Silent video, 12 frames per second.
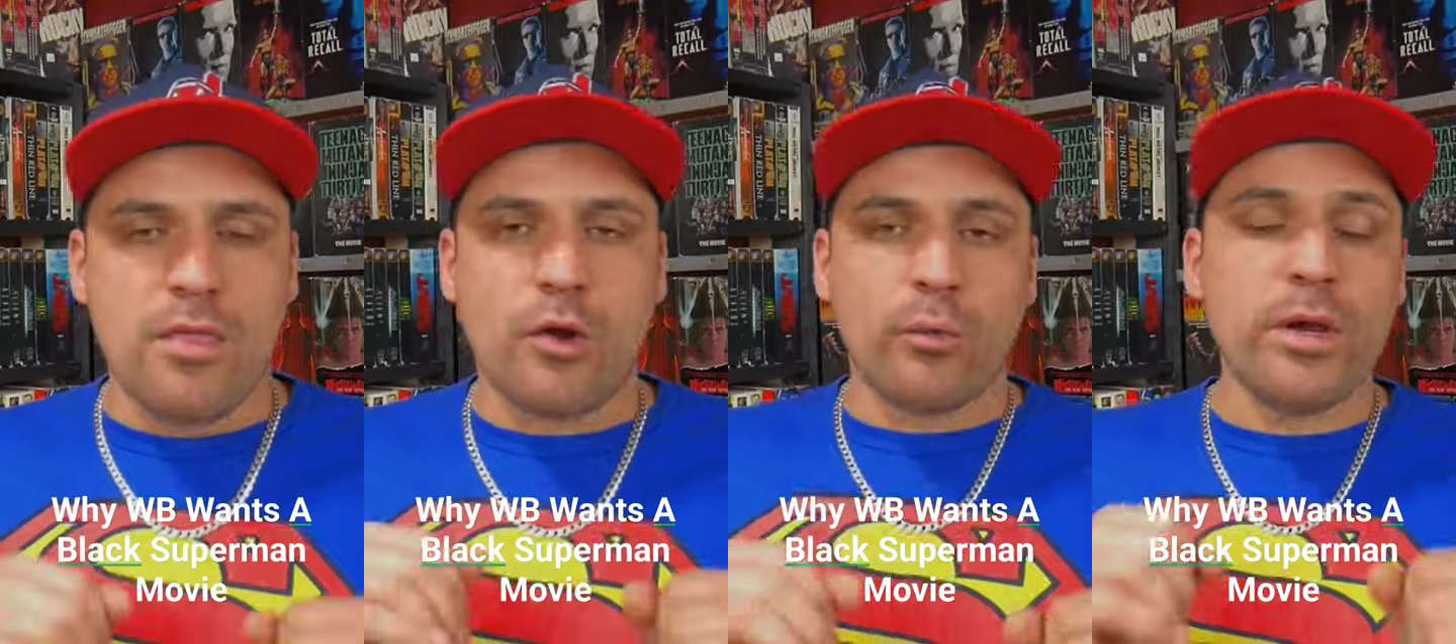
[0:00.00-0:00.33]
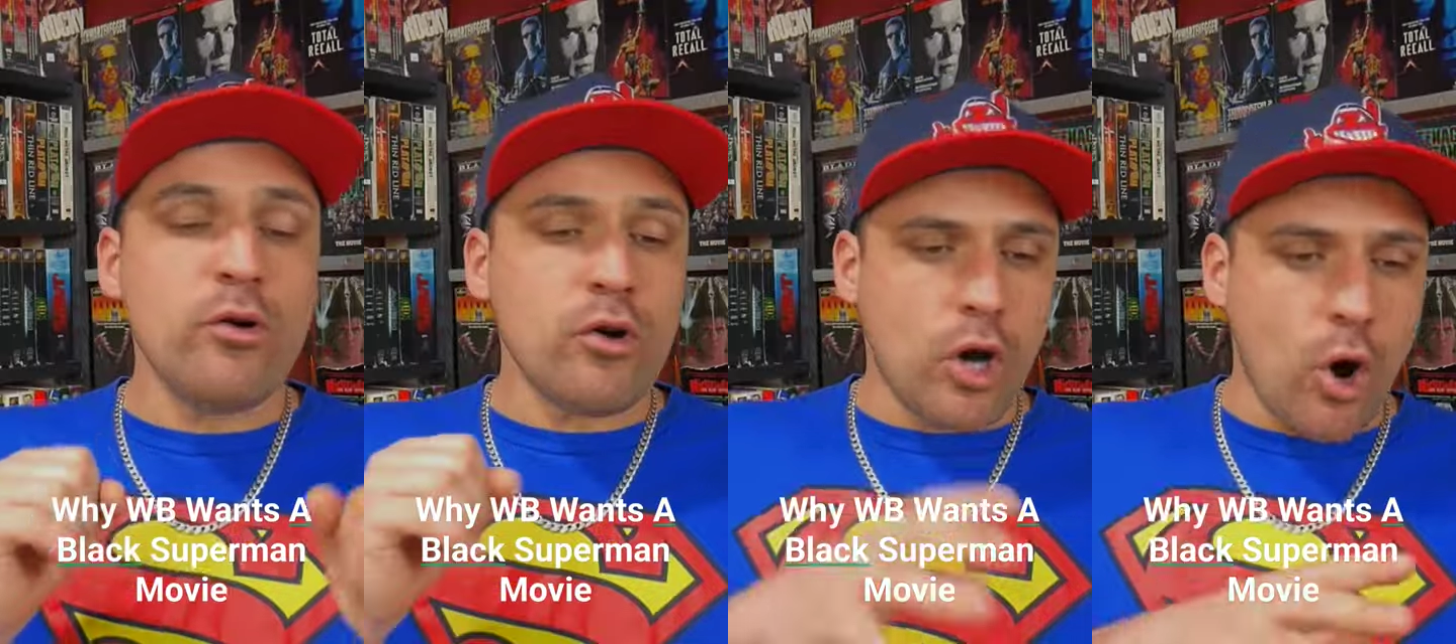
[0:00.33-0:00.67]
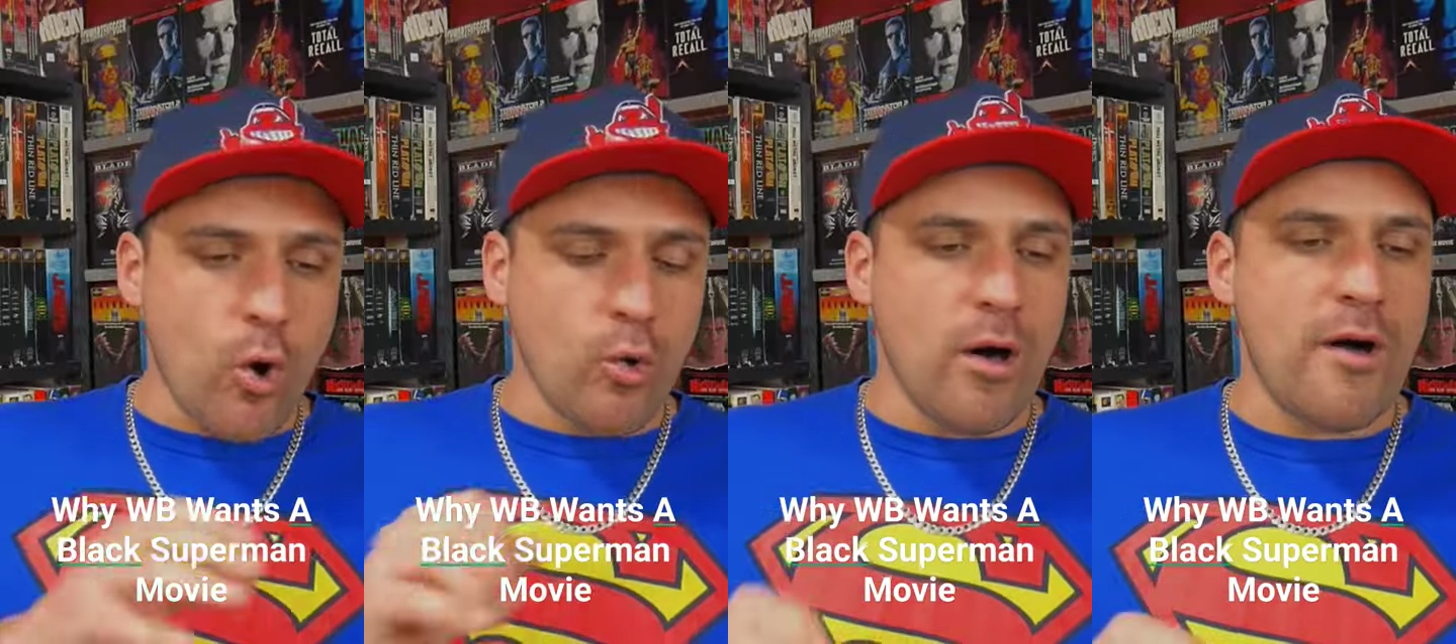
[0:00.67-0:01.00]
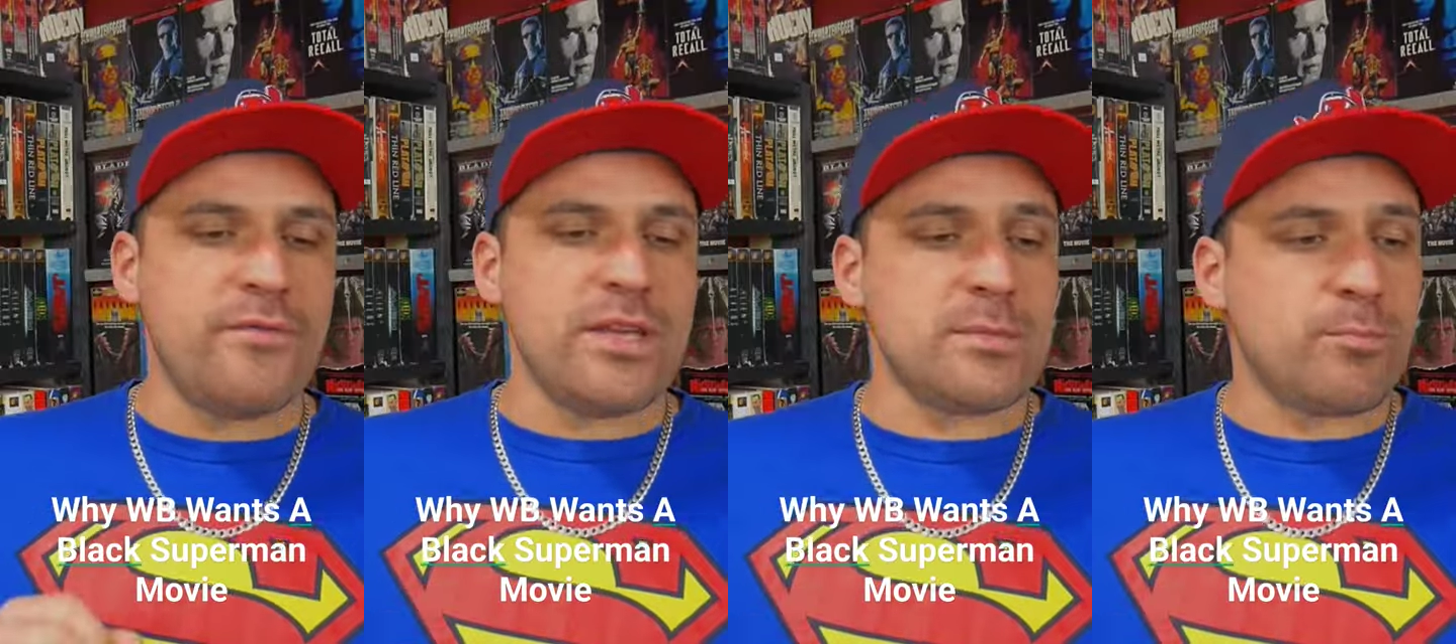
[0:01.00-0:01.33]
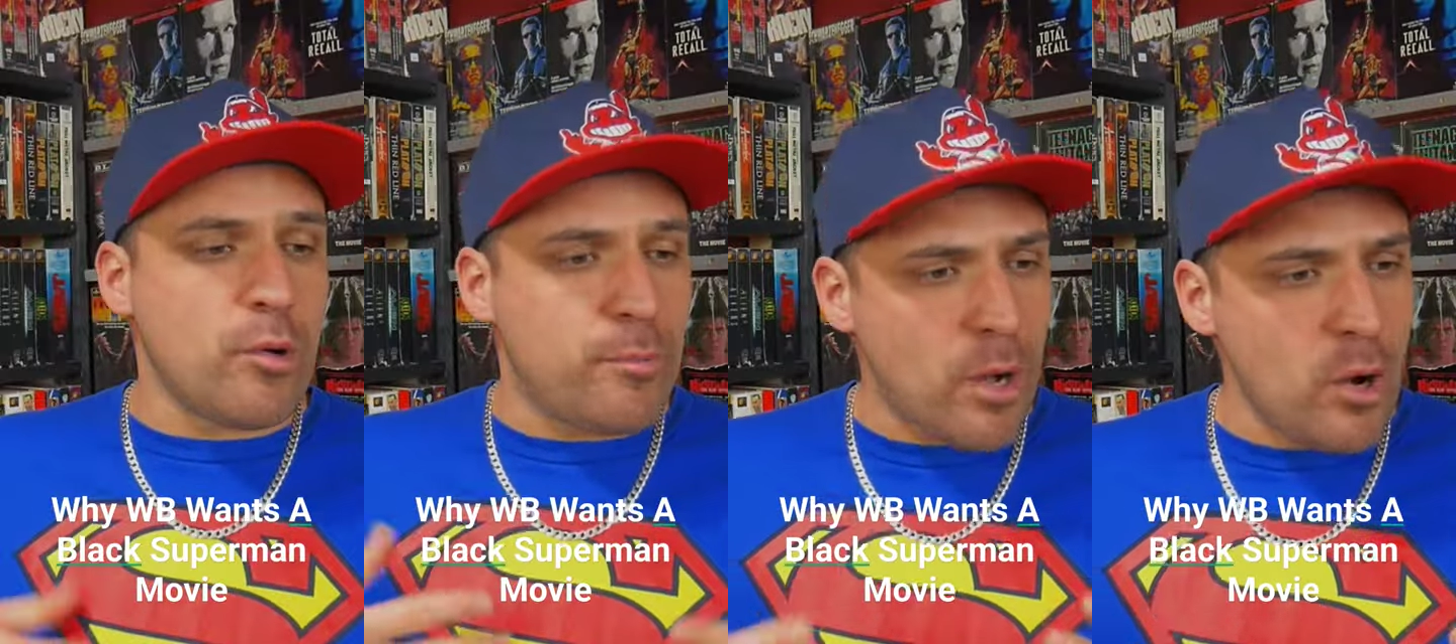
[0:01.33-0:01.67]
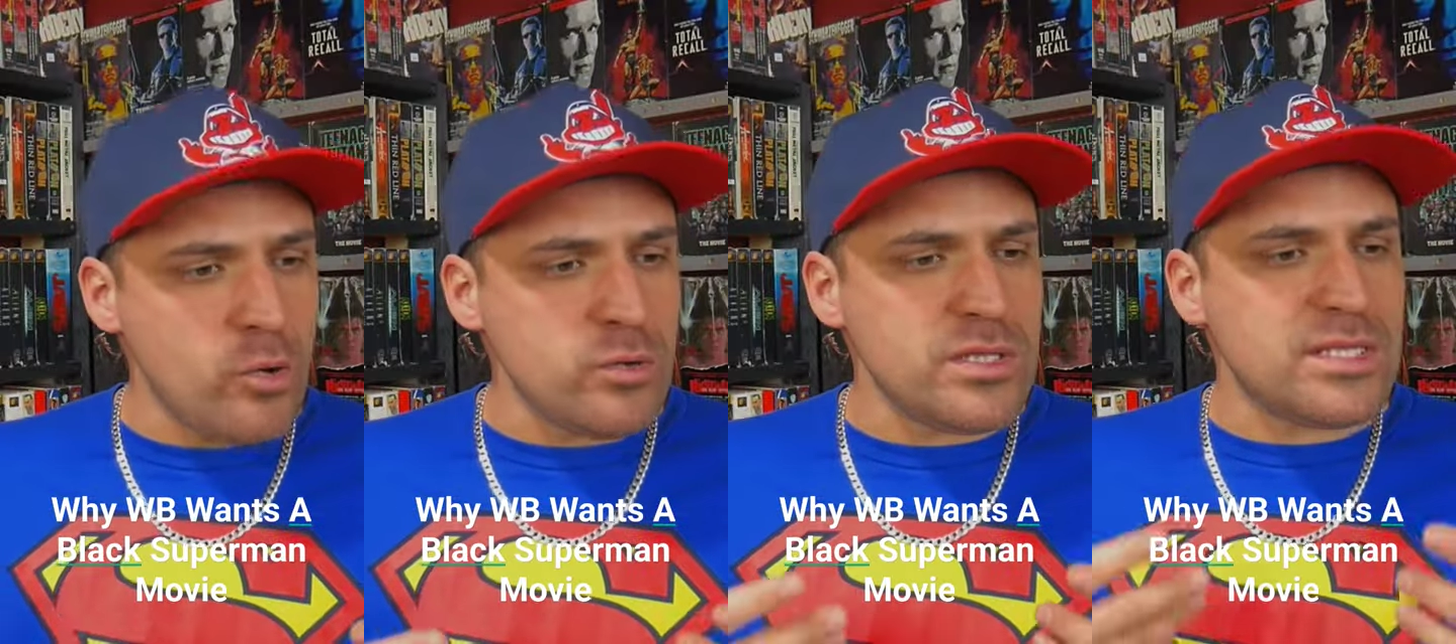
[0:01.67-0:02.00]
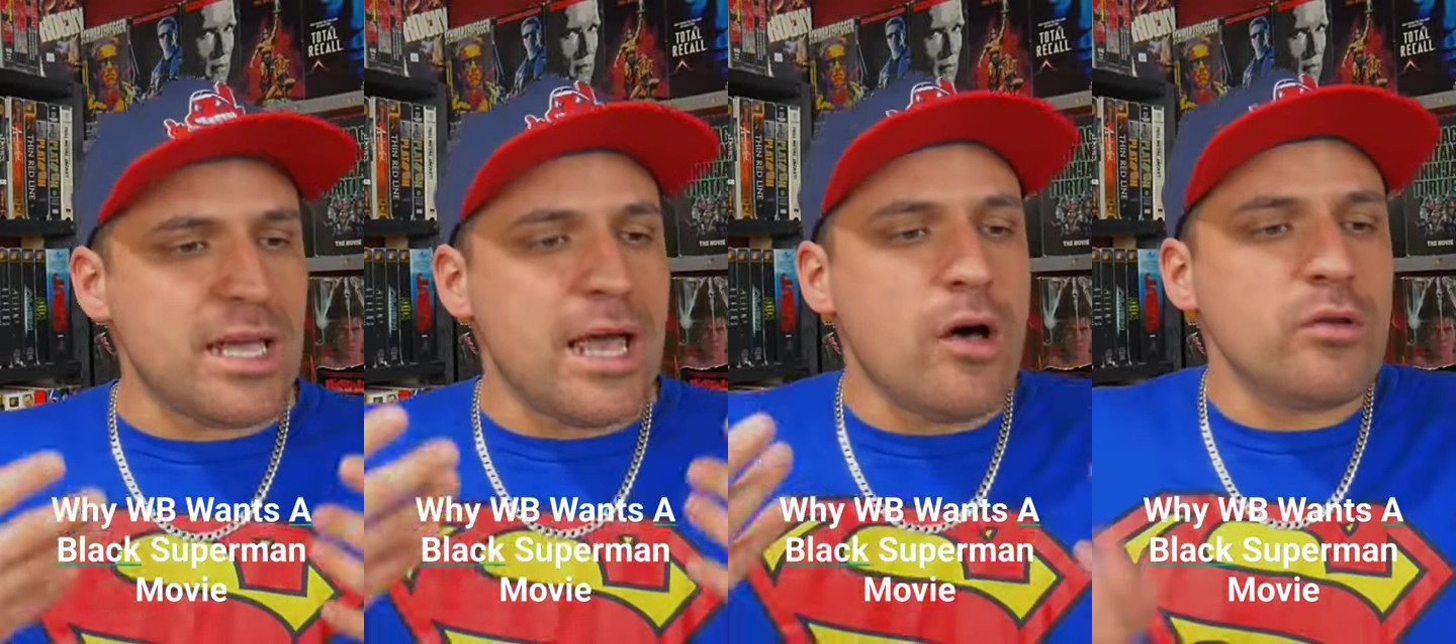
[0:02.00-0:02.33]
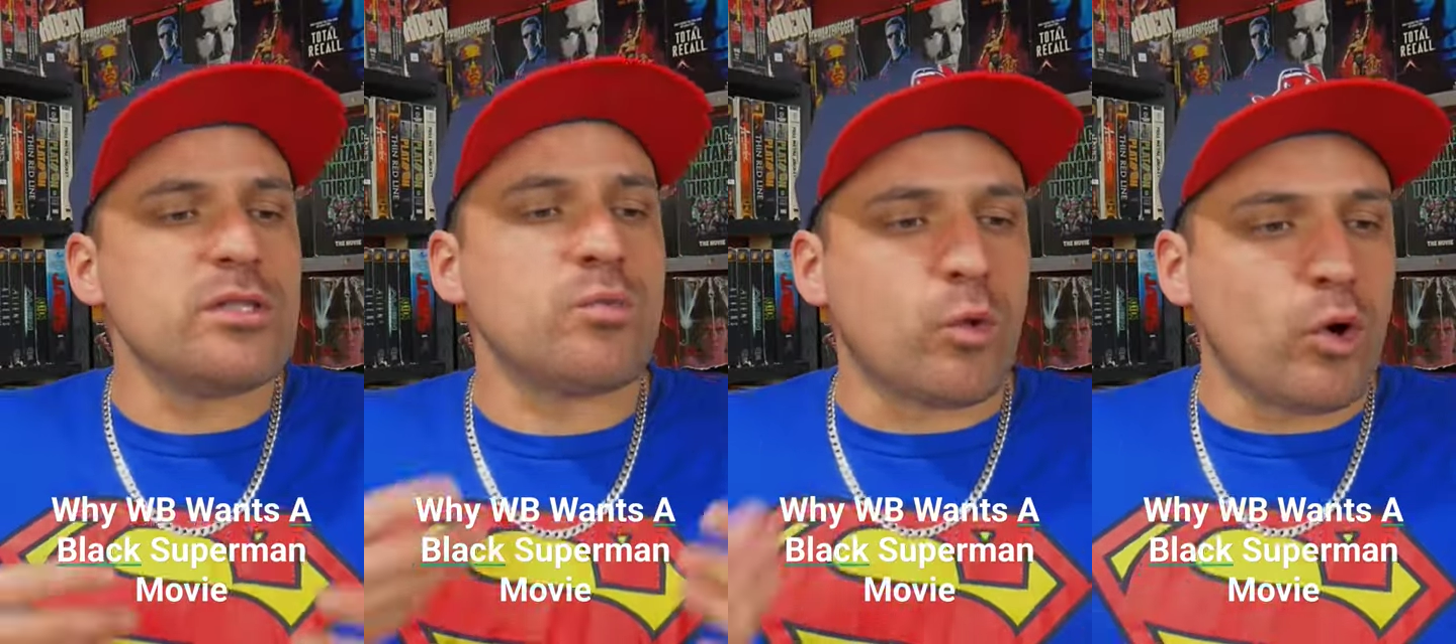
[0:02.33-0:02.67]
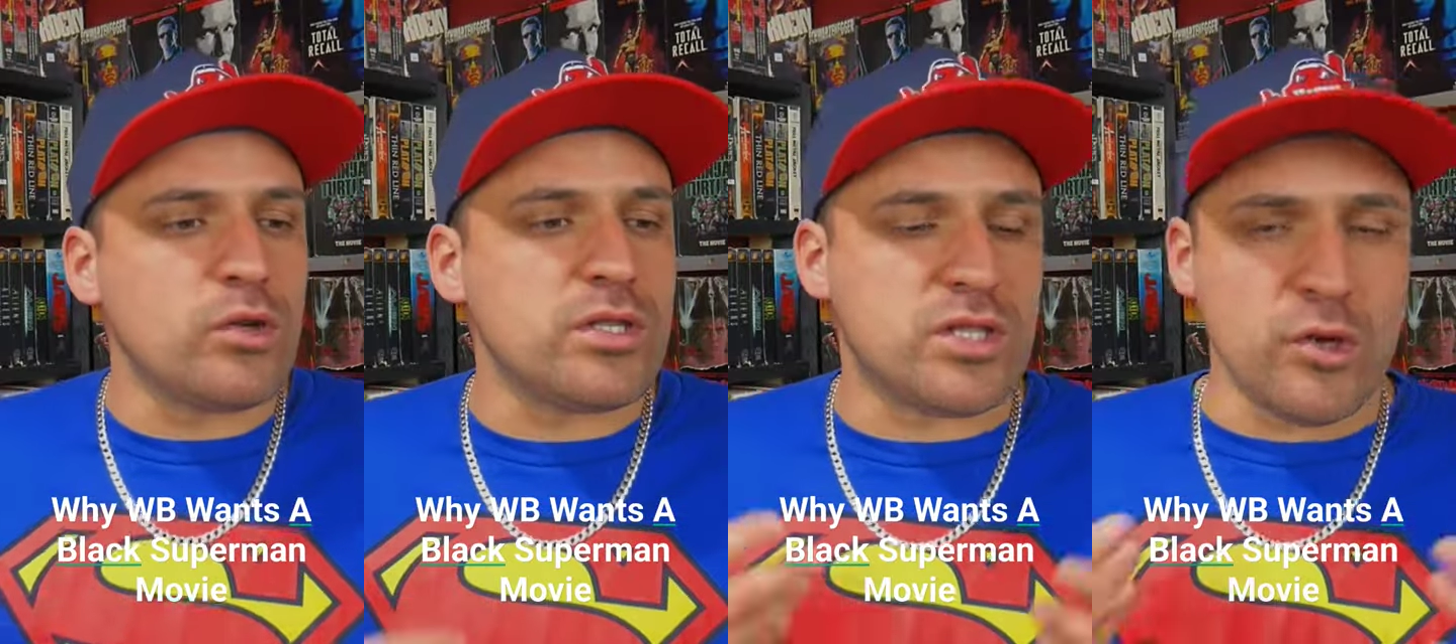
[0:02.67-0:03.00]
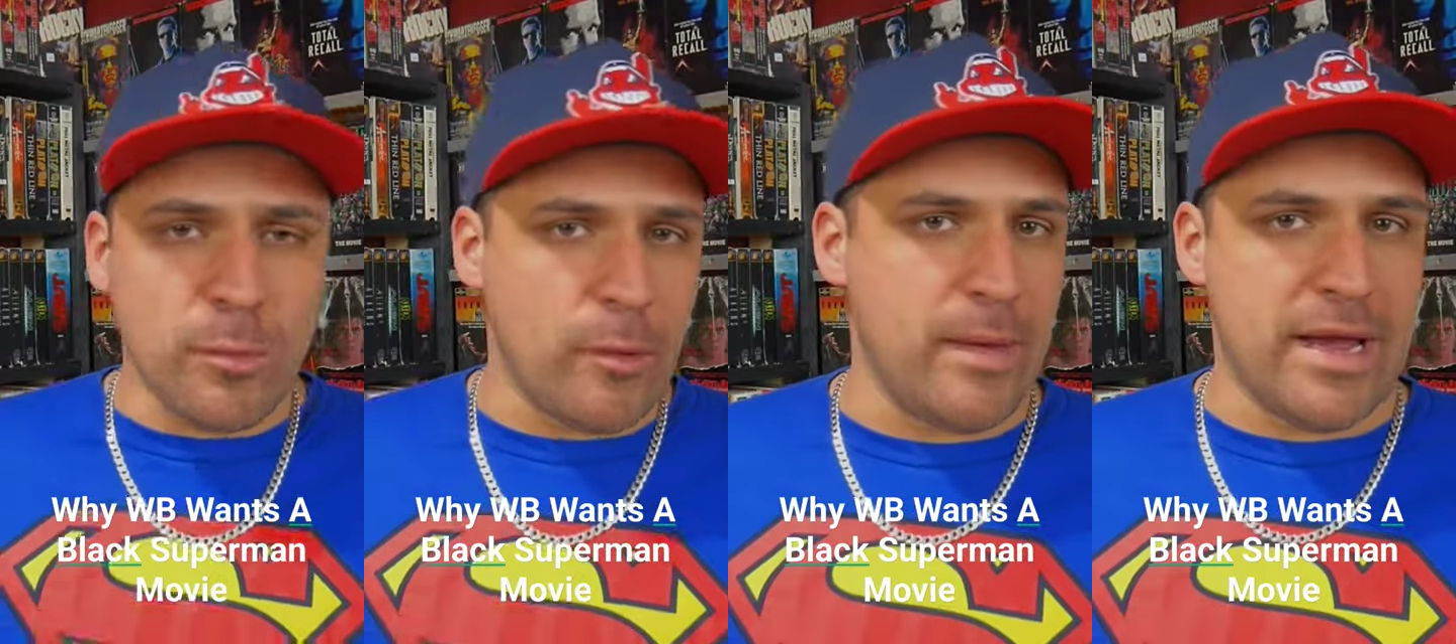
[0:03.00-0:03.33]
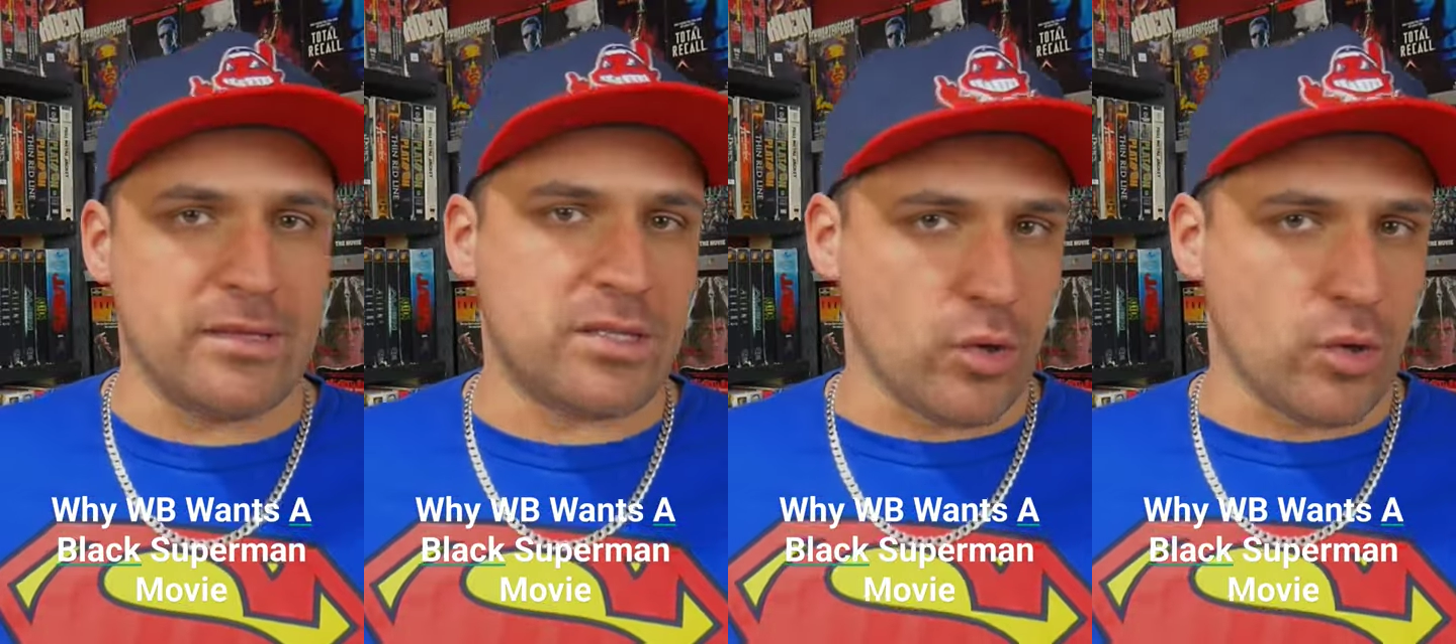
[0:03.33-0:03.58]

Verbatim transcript: The real goal of this proposed Elseworld Superman